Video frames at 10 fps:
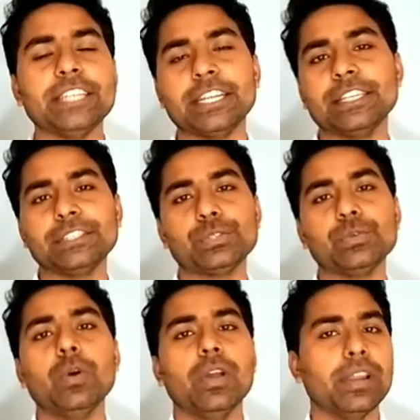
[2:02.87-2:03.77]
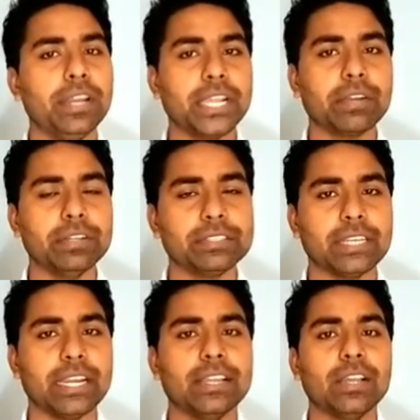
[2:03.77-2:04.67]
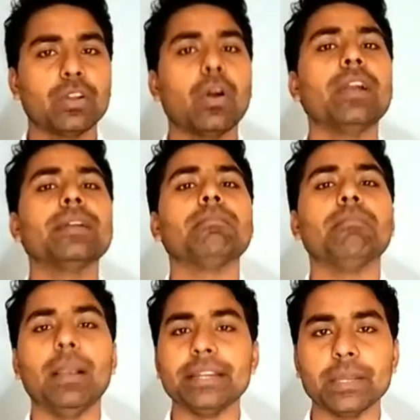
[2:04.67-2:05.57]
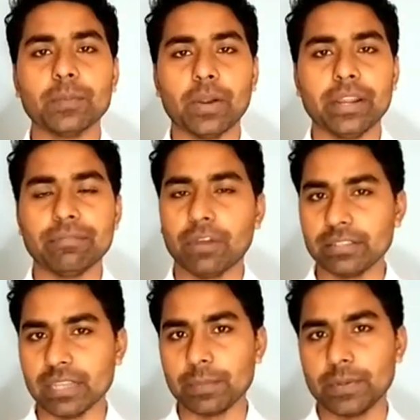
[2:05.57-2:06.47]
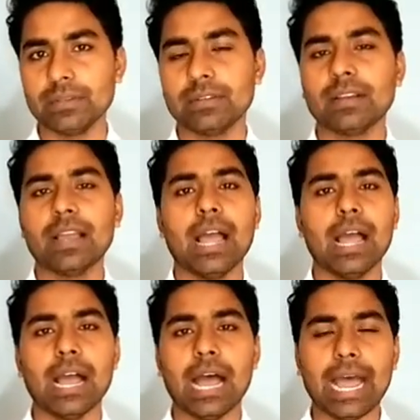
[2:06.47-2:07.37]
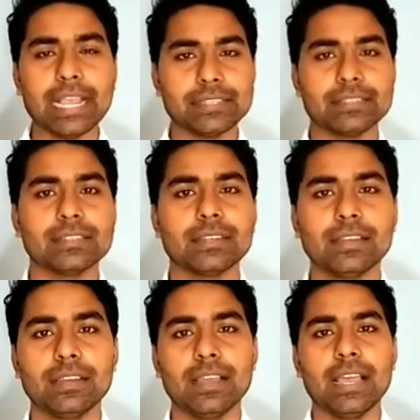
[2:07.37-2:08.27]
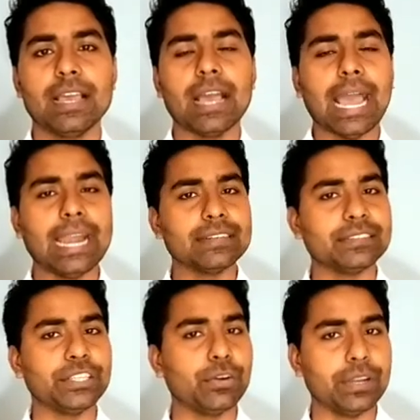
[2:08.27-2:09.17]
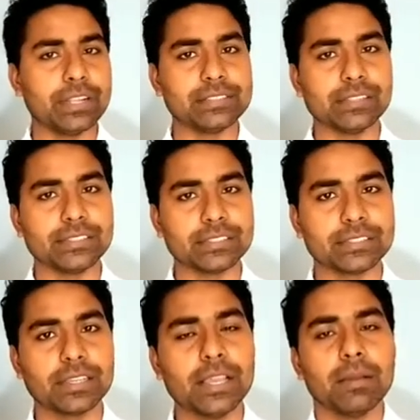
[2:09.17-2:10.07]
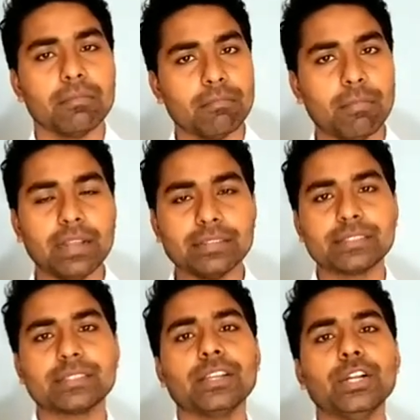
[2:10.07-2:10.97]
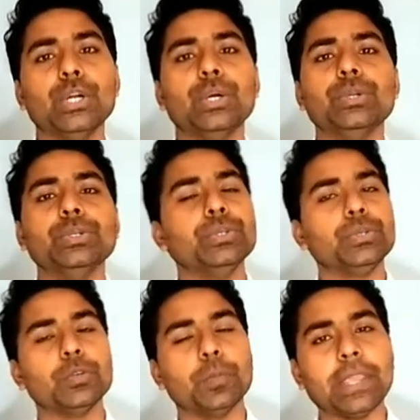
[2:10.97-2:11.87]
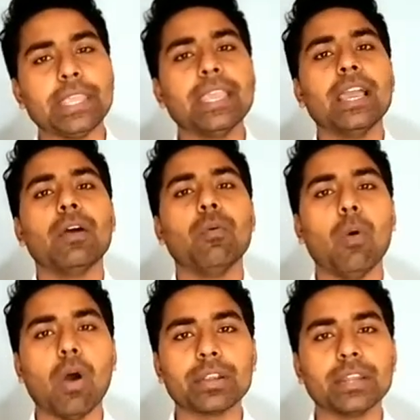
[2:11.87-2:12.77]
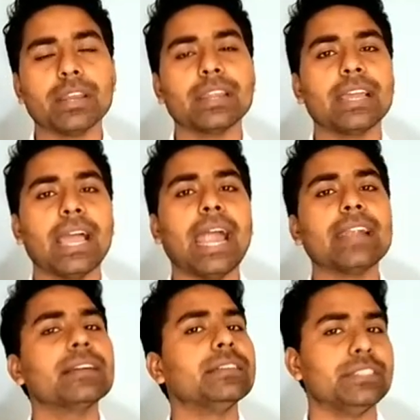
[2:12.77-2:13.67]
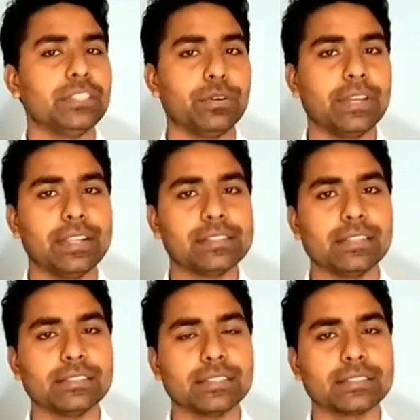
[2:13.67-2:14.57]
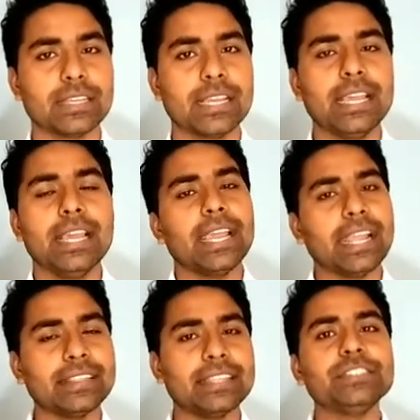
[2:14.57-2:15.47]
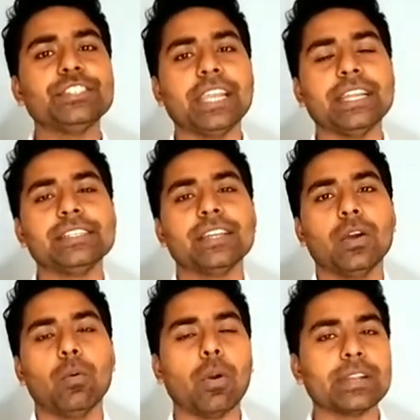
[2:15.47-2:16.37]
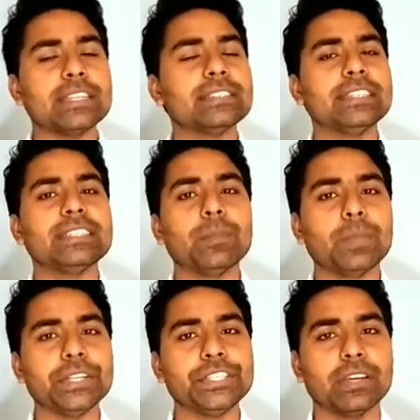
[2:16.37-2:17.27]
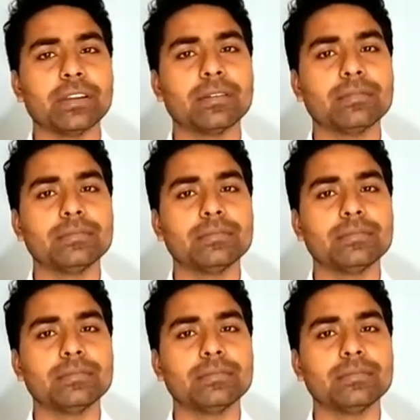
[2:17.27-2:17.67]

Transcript: changes to liquid state, called melting point. For example, ice at 0 degrees Celsius melts to be water at 0 degrees Celsius. In this change, what is the temperature?